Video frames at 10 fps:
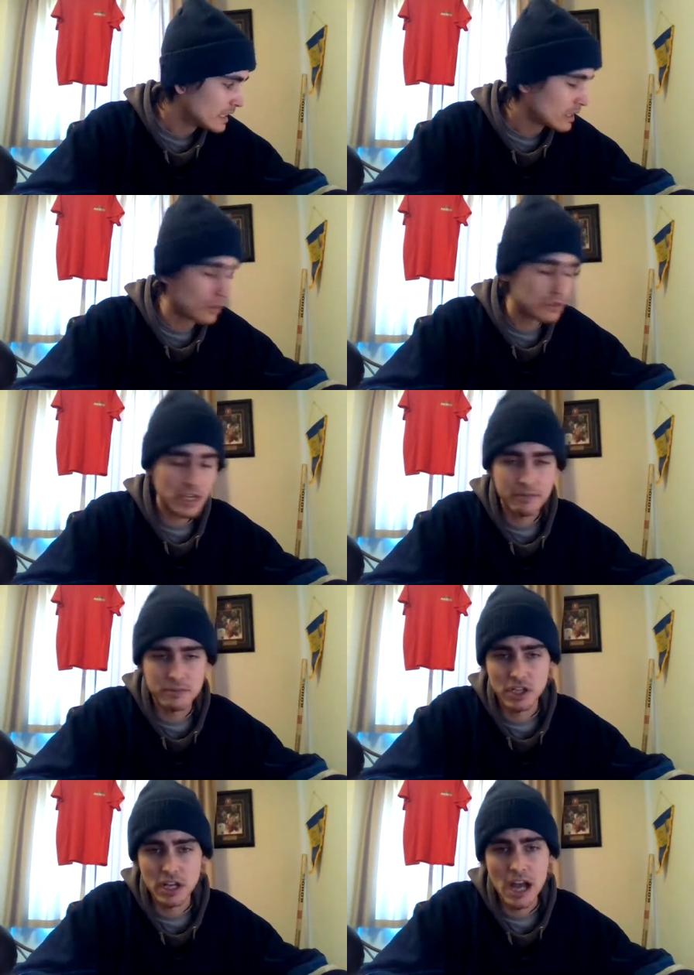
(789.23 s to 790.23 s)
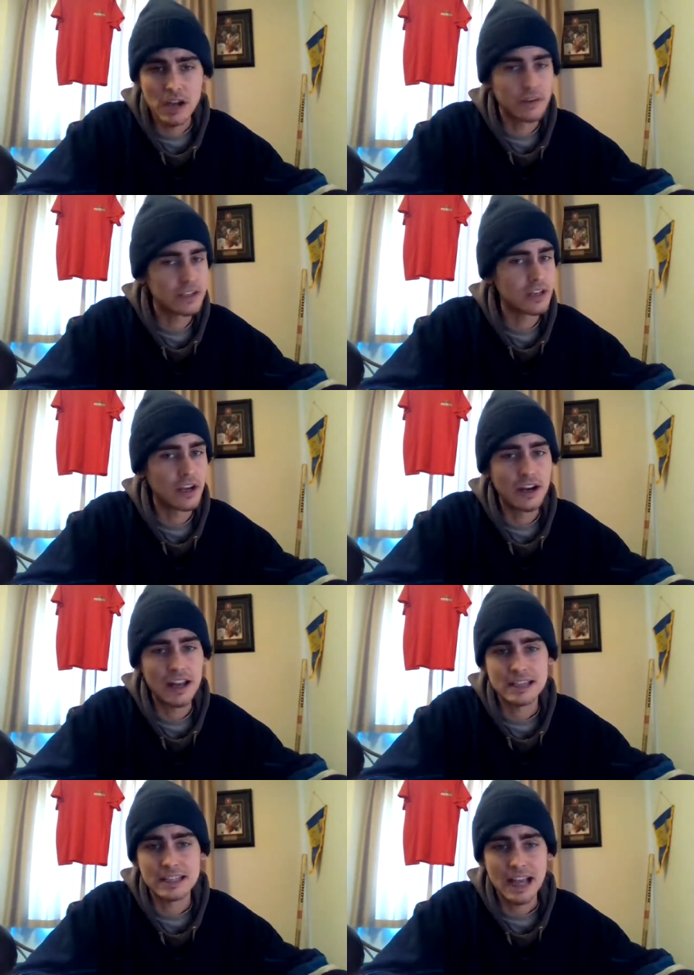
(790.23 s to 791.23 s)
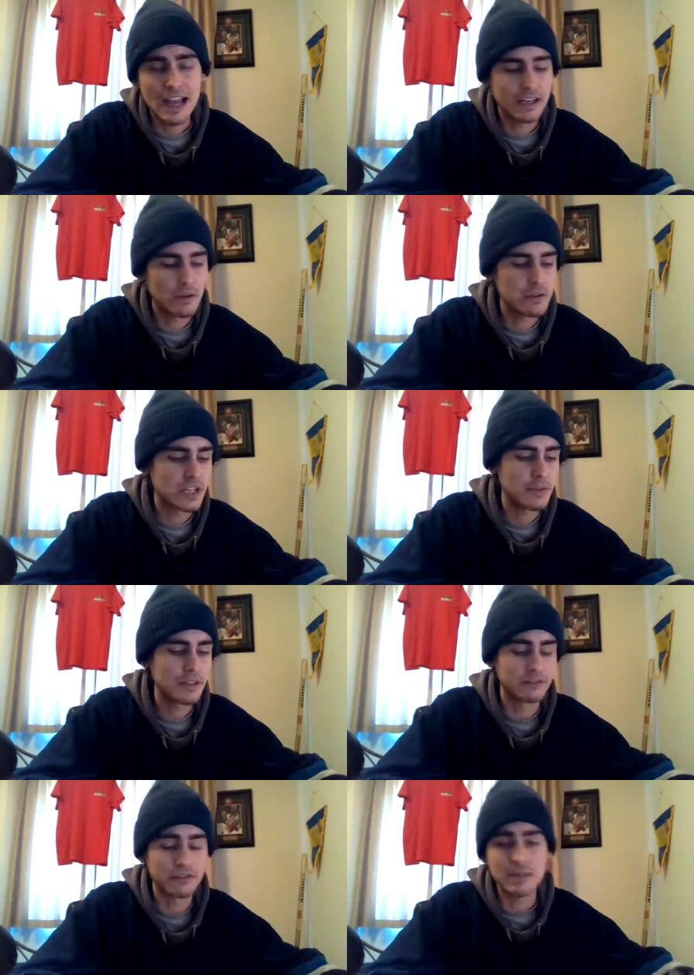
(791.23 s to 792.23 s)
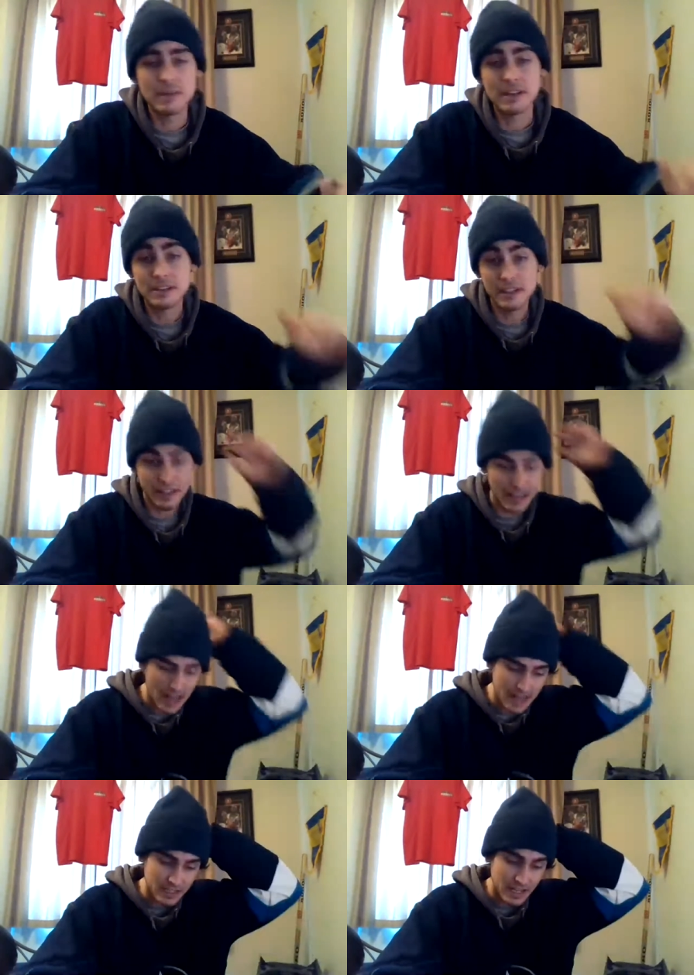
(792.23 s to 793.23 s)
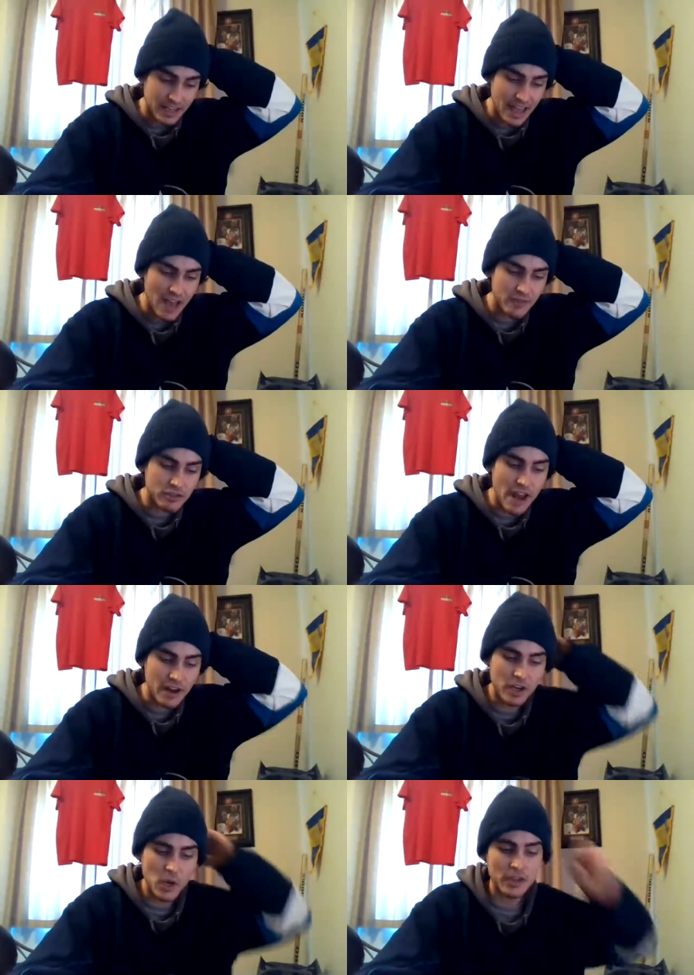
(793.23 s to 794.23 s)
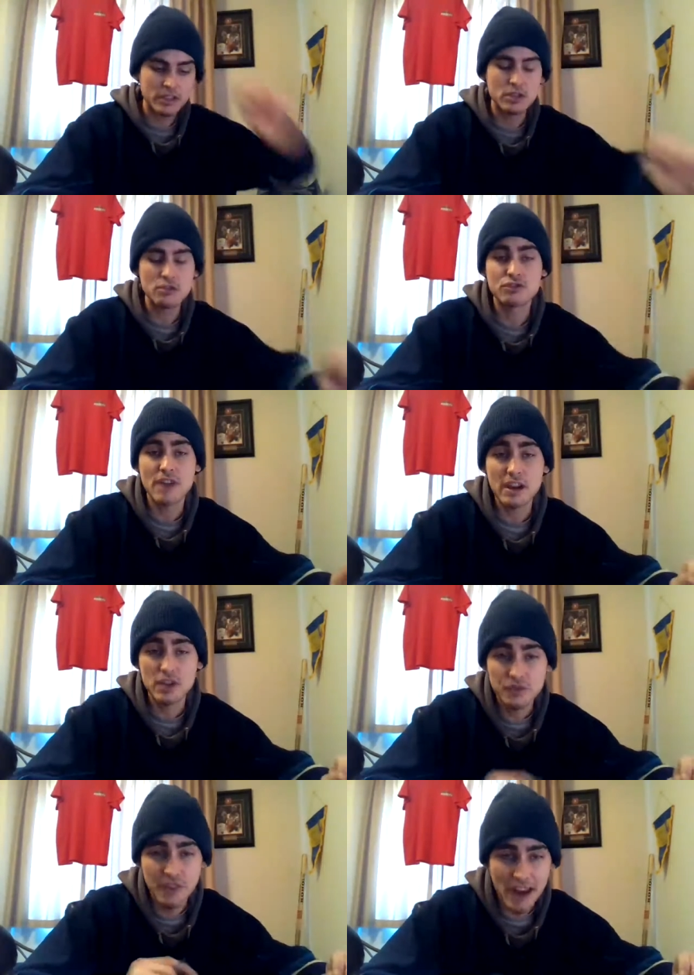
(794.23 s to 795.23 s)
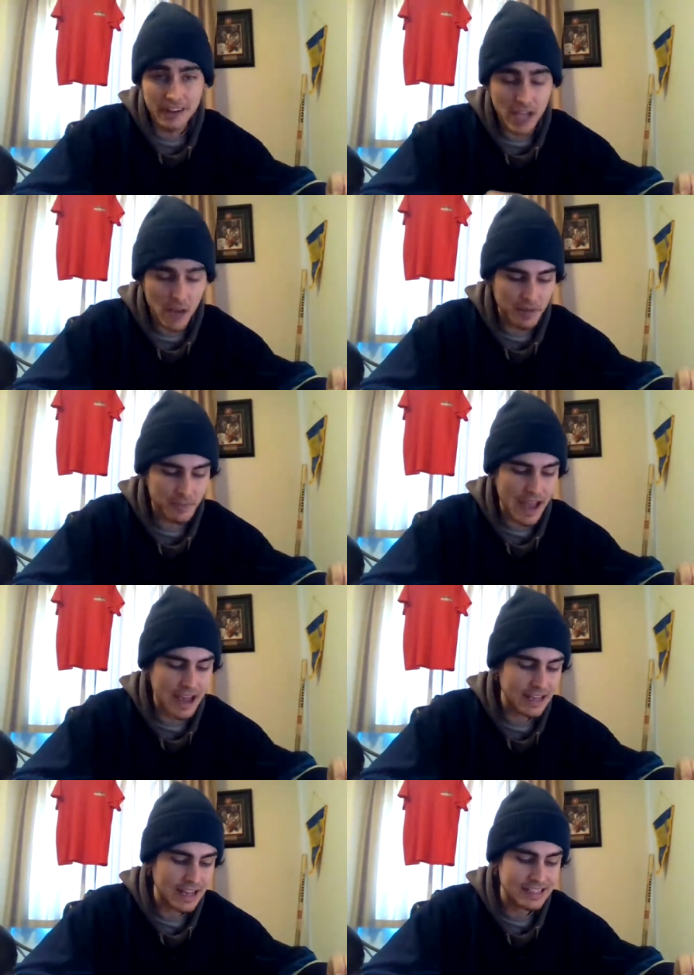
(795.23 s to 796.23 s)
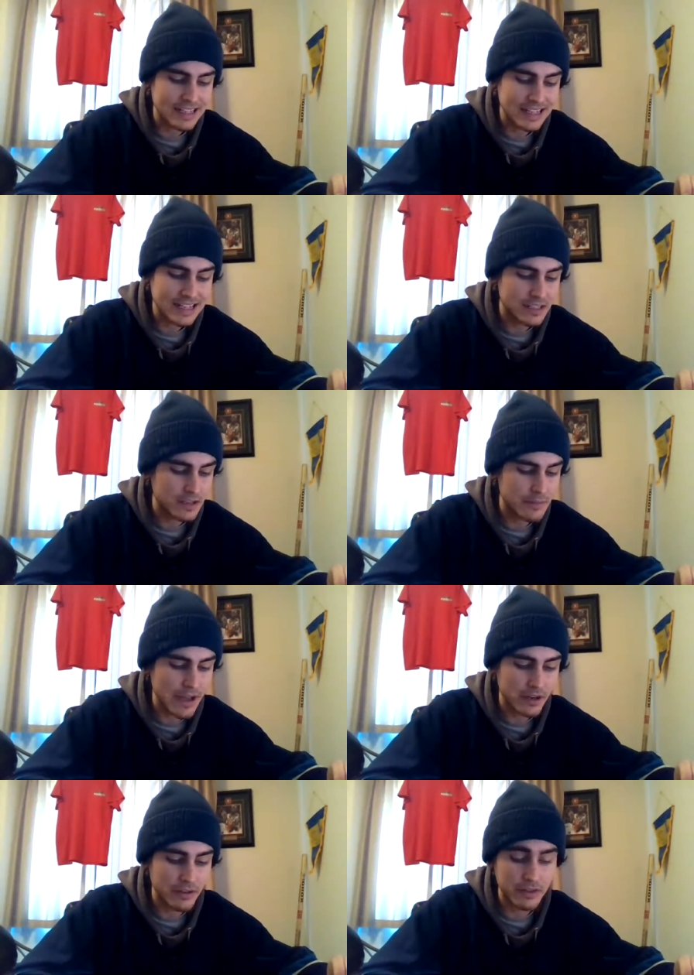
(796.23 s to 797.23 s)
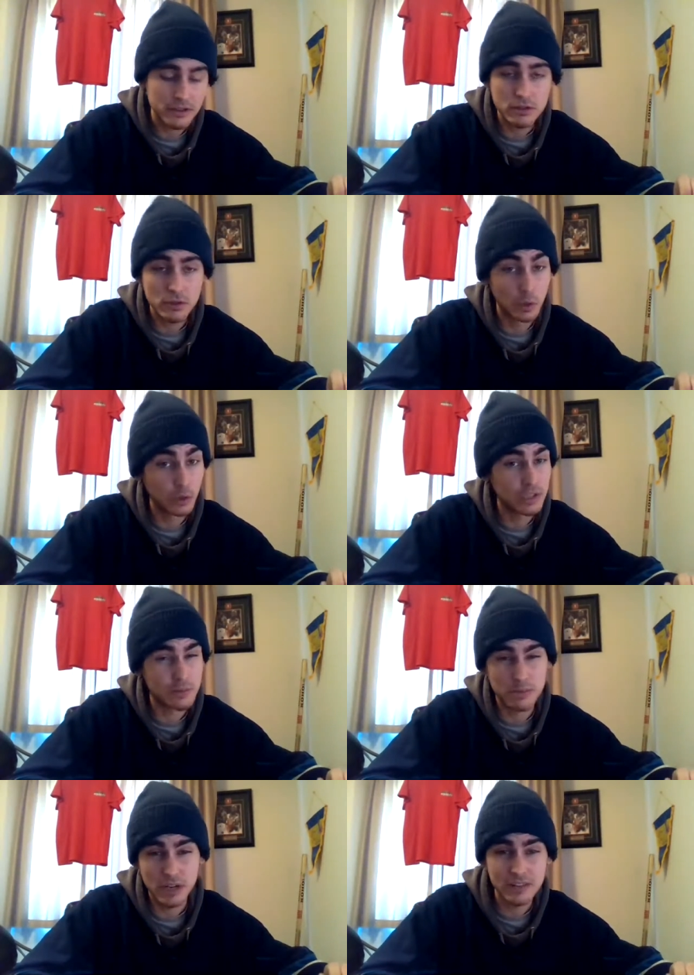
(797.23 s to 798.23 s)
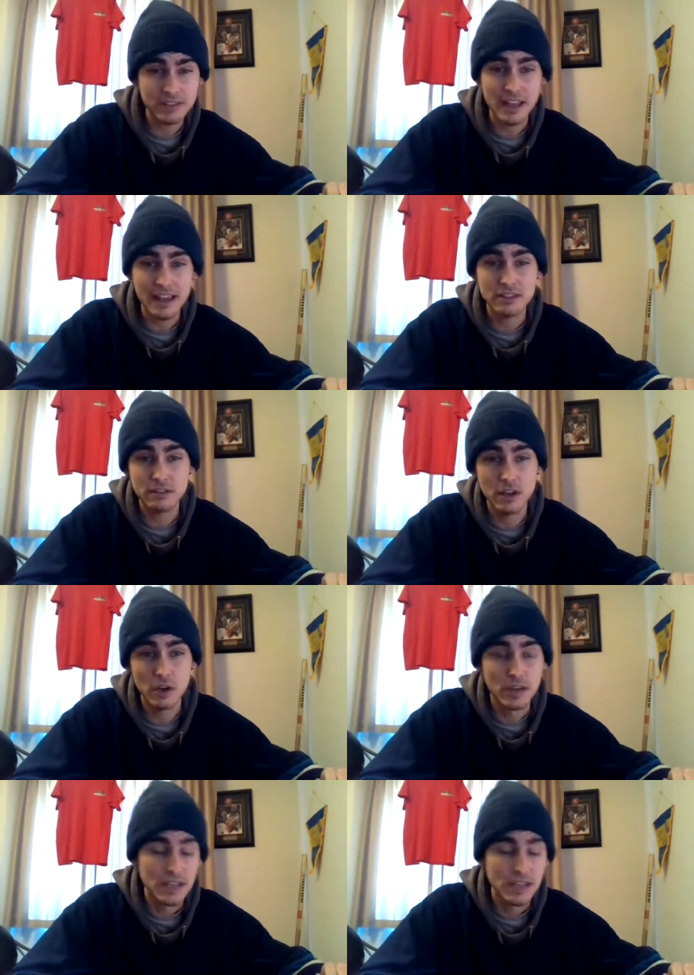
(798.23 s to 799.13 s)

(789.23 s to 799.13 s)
coach there from Chicago, he's a hard-ass guy. He's going to be reaming it to the guys. You have Drager going too. Drager's finally coming back, guys. He's their 2 goalies. Bobrovsky, as you know,